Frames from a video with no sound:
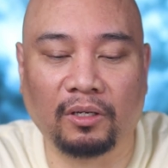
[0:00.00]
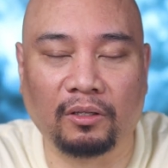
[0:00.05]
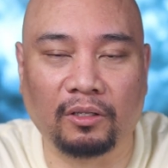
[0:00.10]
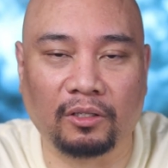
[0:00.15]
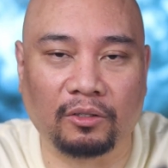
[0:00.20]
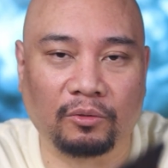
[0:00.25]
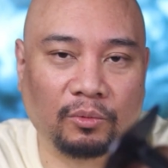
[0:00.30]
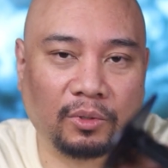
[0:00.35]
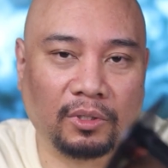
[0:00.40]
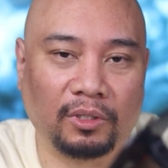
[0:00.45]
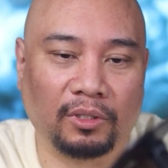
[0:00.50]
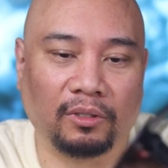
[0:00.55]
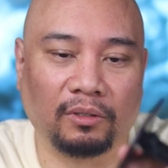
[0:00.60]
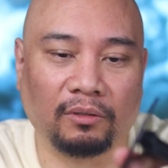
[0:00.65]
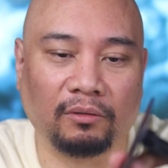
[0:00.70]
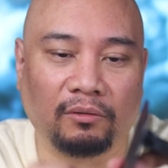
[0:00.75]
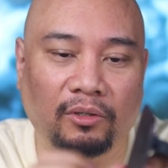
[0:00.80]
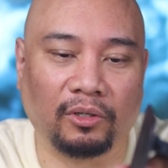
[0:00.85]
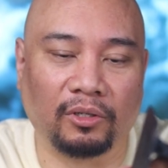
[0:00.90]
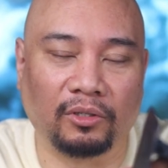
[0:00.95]
This one,
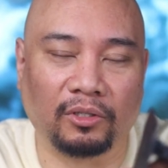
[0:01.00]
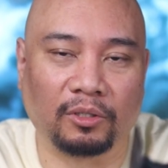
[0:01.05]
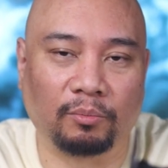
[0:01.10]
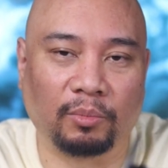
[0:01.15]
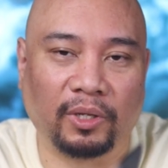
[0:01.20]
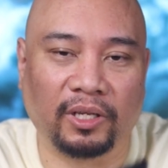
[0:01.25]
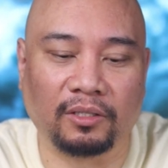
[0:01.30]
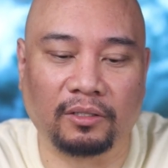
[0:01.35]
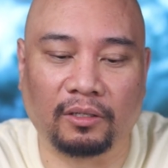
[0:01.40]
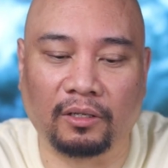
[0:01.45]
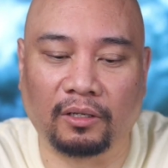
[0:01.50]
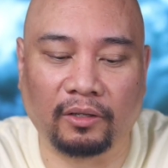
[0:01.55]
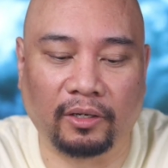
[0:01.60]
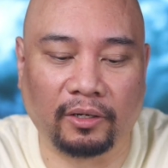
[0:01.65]
you can just place it on